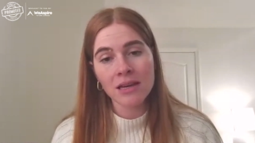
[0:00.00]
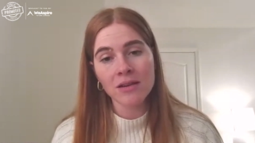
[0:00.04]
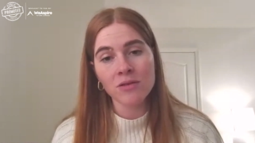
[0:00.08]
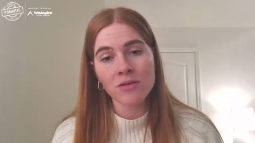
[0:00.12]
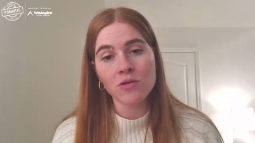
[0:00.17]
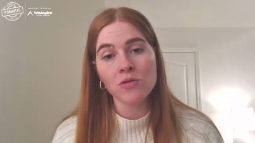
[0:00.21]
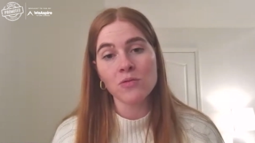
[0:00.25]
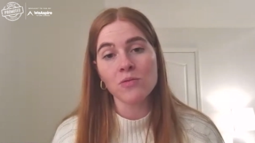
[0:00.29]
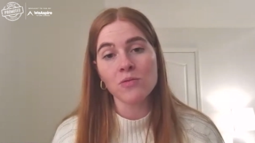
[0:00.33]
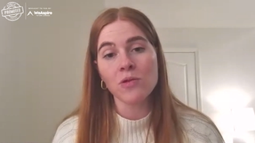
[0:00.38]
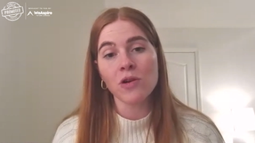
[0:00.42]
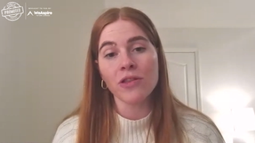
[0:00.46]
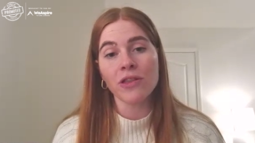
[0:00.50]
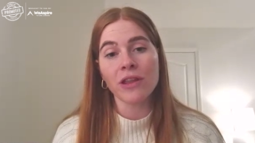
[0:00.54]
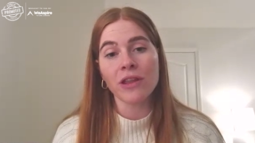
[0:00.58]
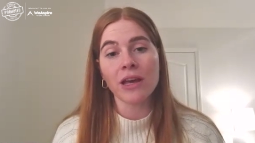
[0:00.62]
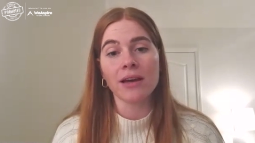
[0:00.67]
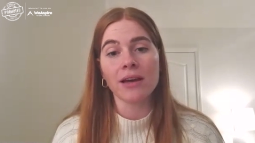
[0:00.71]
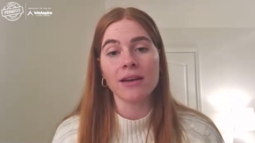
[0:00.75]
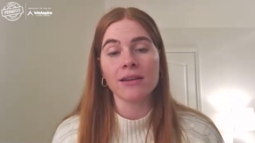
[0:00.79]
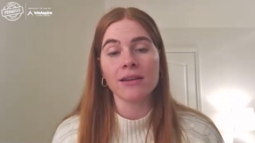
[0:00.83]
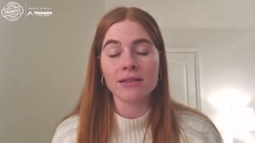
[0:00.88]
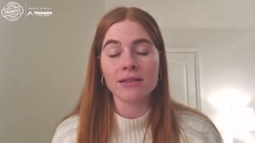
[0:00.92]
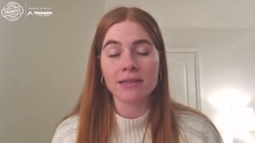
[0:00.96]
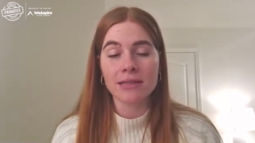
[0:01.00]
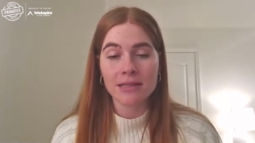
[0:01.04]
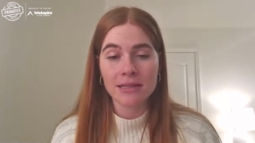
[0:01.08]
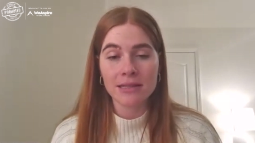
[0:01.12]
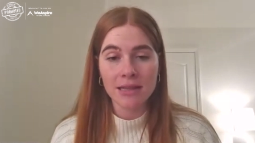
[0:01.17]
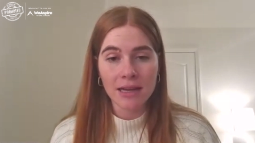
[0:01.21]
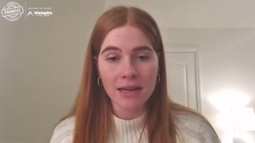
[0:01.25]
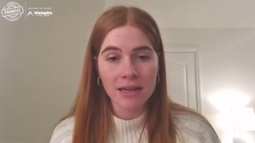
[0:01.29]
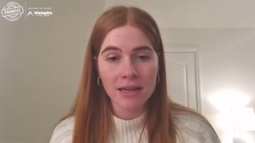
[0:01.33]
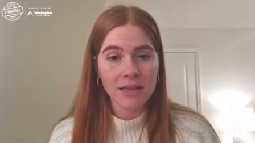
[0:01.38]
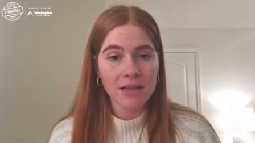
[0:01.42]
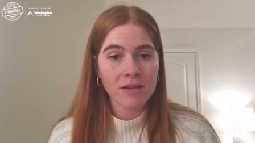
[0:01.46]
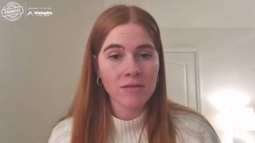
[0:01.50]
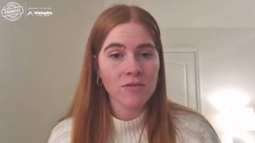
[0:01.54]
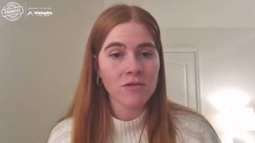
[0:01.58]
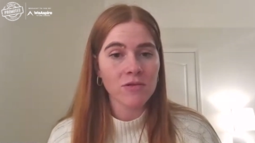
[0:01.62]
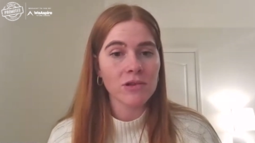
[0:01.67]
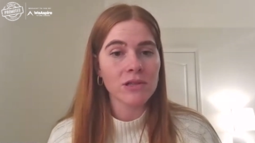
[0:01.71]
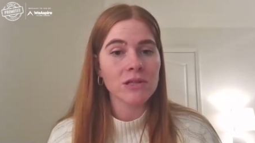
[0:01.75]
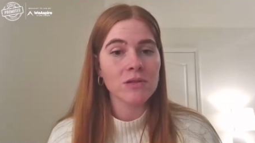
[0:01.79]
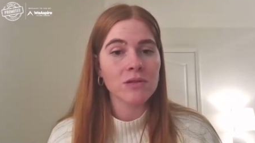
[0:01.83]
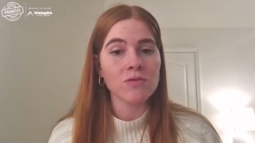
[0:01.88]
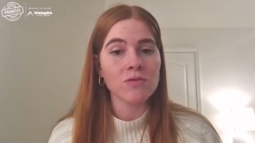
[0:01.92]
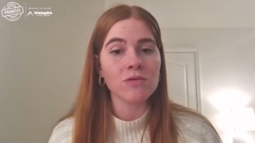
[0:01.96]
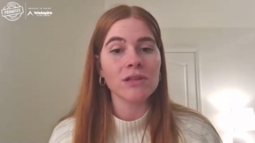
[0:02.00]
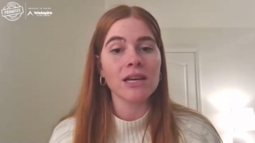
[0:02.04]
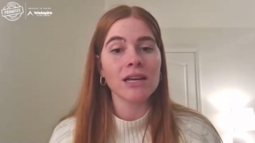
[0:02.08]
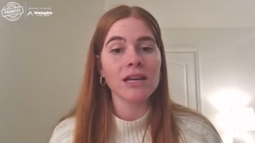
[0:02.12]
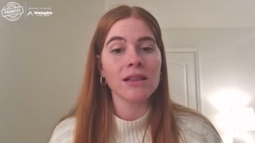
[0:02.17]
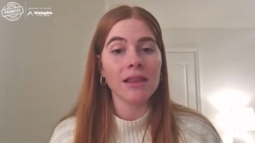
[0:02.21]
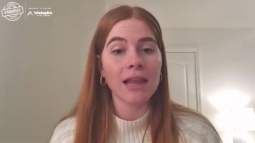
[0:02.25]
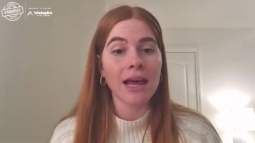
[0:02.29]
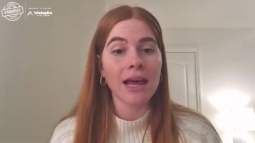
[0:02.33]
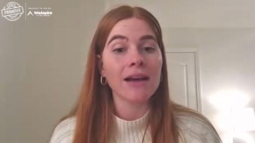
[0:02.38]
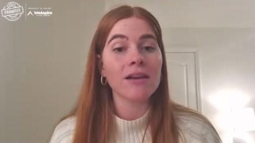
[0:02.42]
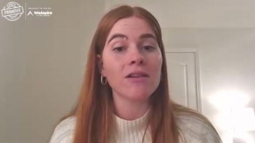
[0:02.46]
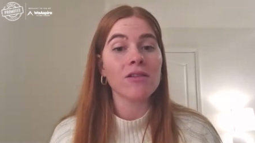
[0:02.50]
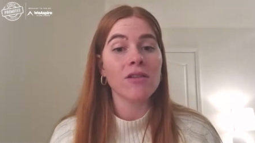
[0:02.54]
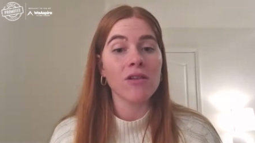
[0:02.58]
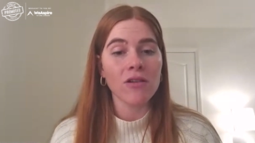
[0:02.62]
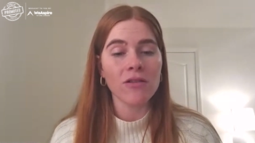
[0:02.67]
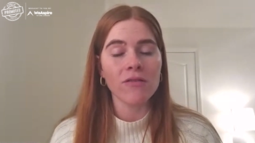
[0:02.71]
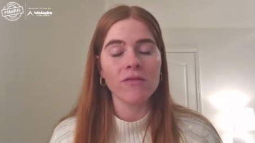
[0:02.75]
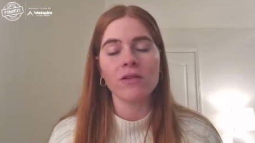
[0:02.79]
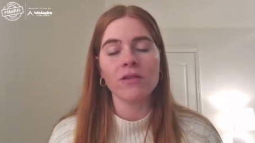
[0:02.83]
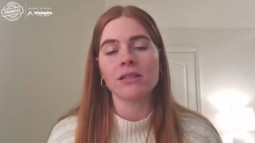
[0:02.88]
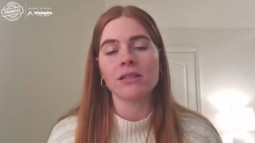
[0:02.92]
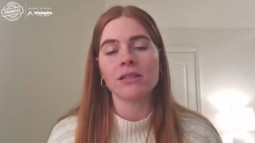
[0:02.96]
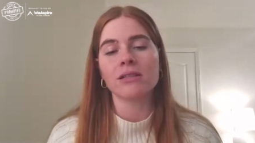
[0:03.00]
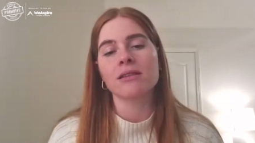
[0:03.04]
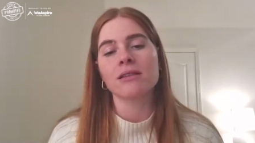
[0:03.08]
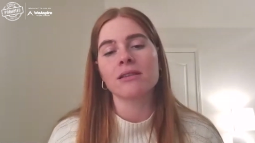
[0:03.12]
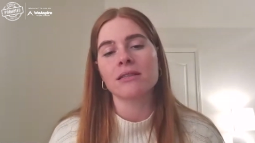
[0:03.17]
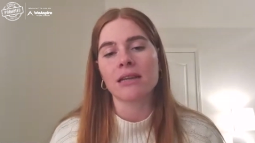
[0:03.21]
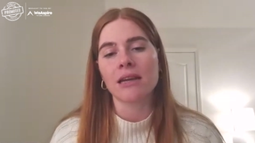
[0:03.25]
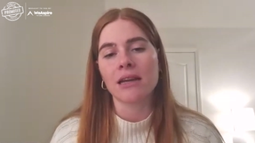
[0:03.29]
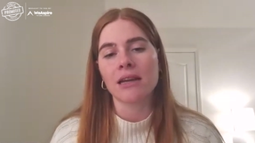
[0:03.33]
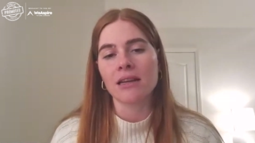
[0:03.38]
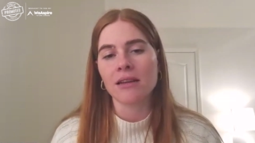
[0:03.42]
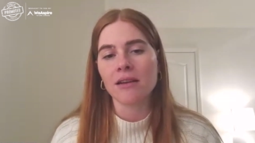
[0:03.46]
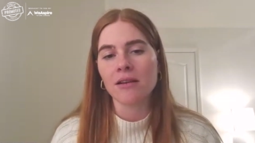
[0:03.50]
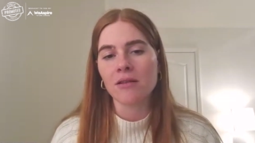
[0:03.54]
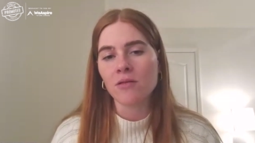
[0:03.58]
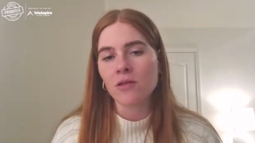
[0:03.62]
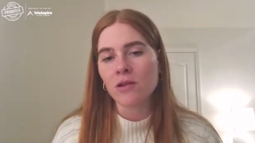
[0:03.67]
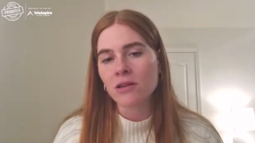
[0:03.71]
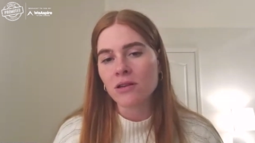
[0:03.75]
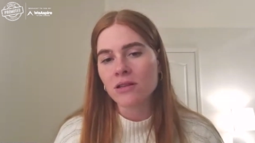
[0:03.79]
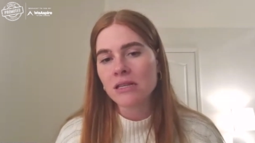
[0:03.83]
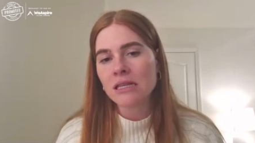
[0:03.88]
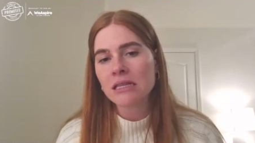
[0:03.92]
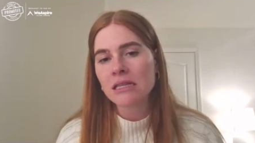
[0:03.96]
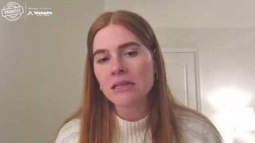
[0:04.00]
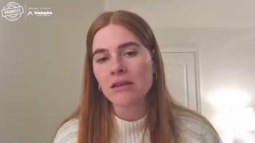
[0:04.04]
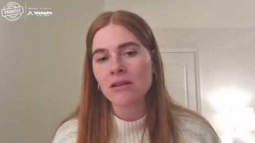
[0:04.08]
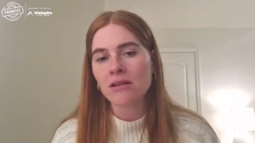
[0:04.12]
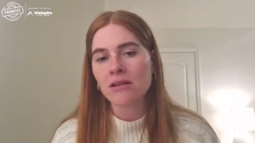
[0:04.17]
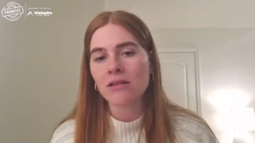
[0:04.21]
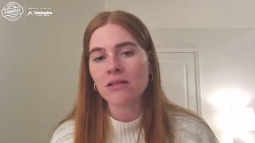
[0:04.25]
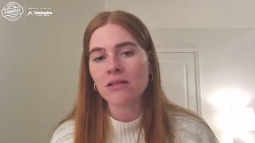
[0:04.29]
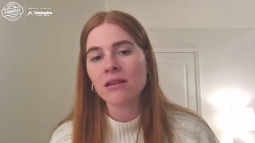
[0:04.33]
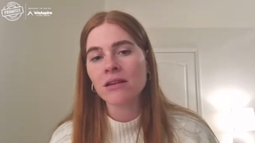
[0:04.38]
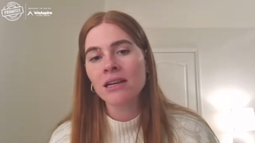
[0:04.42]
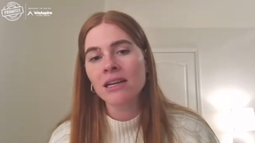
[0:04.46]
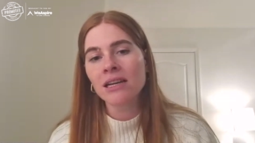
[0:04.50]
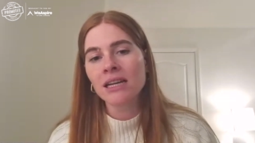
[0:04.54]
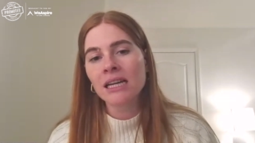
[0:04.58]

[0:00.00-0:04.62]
or what their understanding was or their lack of understanding was so mm.